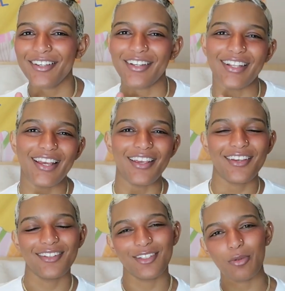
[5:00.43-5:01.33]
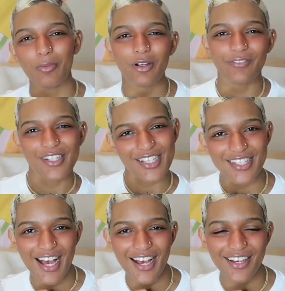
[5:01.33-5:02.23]
You can like a little bit more
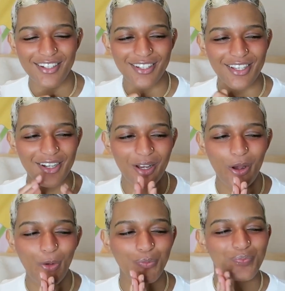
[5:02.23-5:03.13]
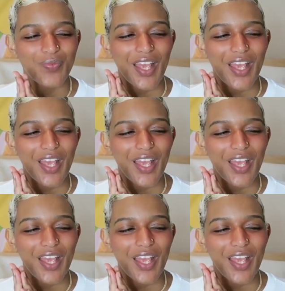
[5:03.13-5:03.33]
versatile, you know,